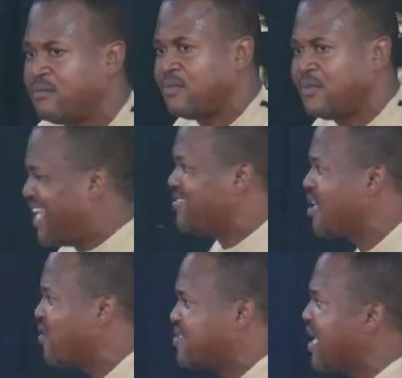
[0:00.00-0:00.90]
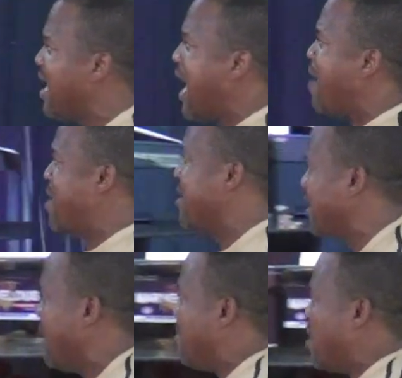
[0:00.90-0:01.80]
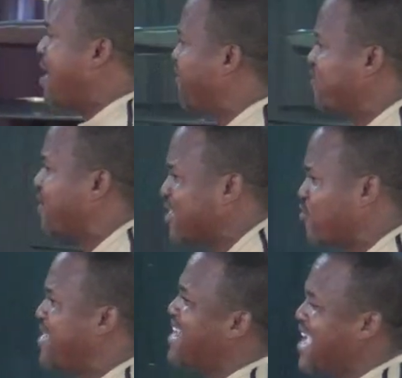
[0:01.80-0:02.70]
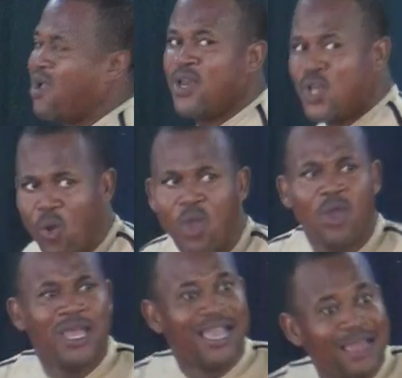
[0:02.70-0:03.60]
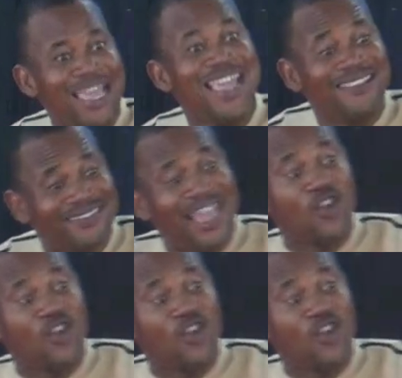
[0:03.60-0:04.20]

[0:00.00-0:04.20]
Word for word: Instead of saying, I'm angry, my wife is talking to me anyhow. No. Instead